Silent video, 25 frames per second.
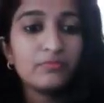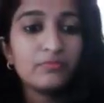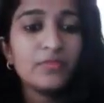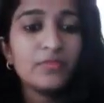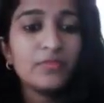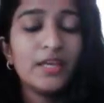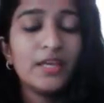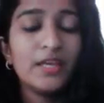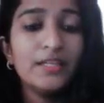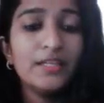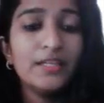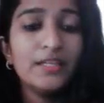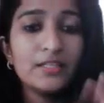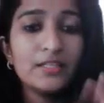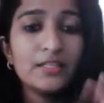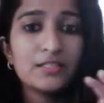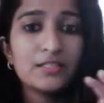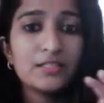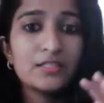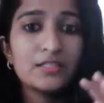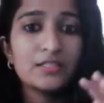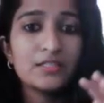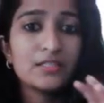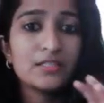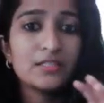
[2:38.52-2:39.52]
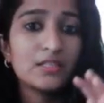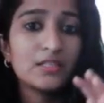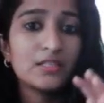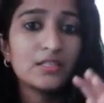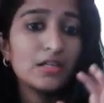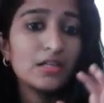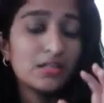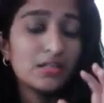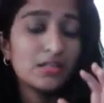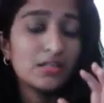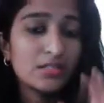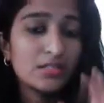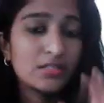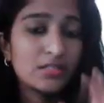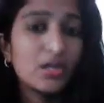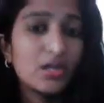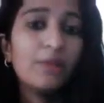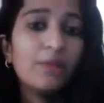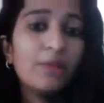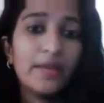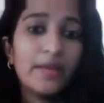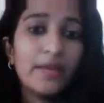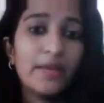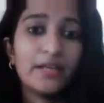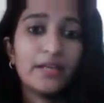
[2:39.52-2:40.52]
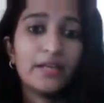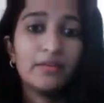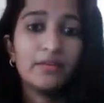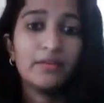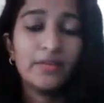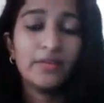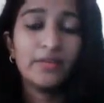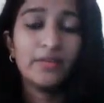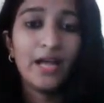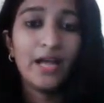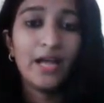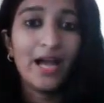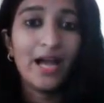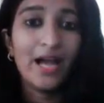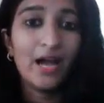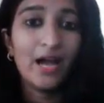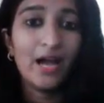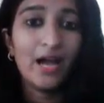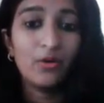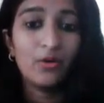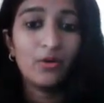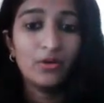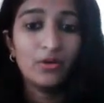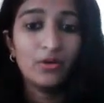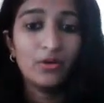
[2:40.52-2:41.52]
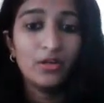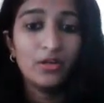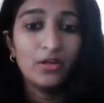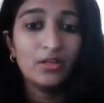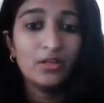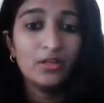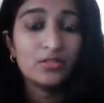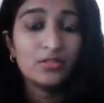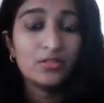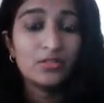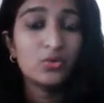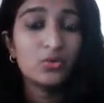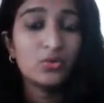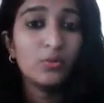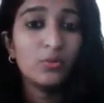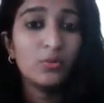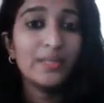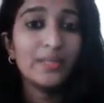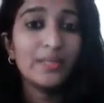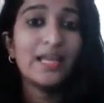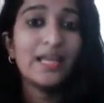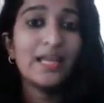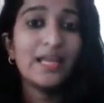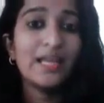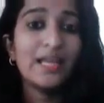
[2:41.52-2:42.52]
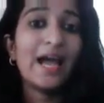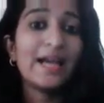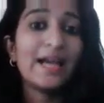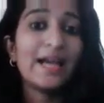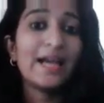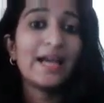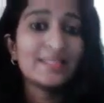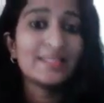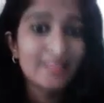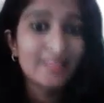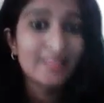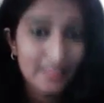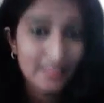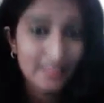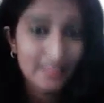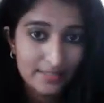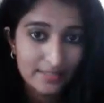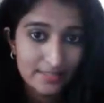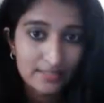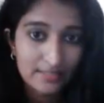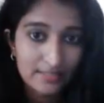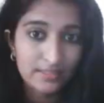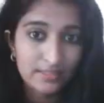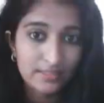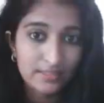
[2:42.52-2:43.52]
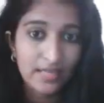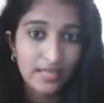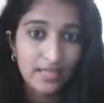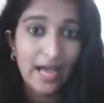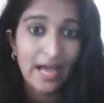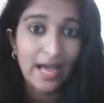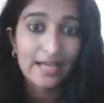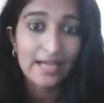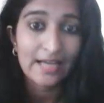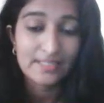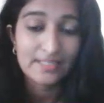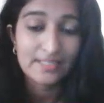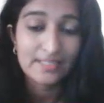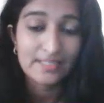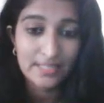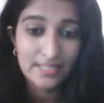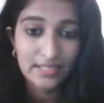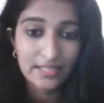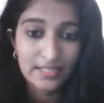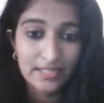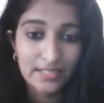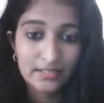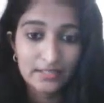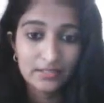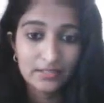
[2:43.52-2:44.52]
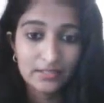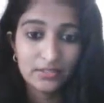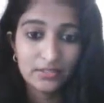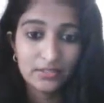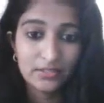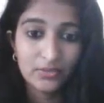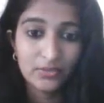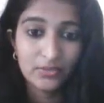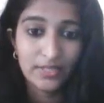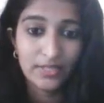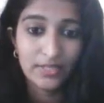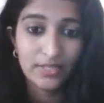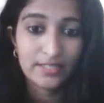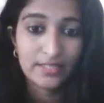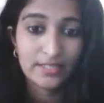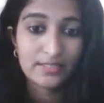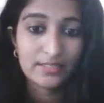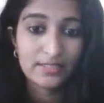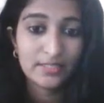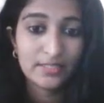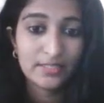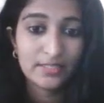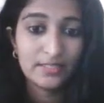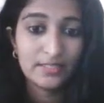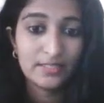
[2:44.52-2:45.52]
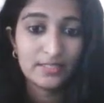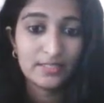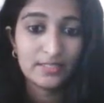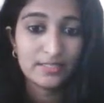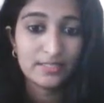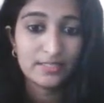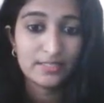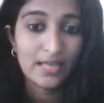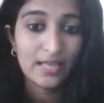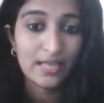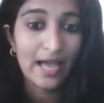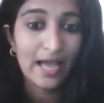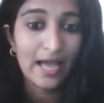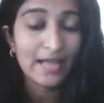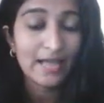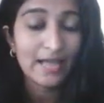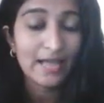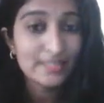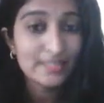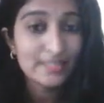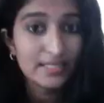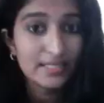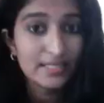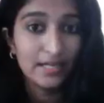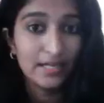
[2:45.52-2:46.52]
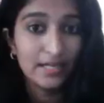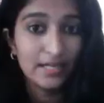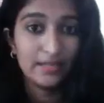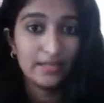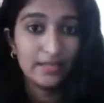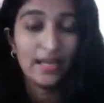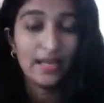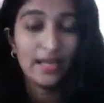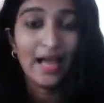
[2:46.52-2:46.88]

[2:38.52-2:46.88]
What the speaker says: in the stomach we have so many acids. You can see this is the acid.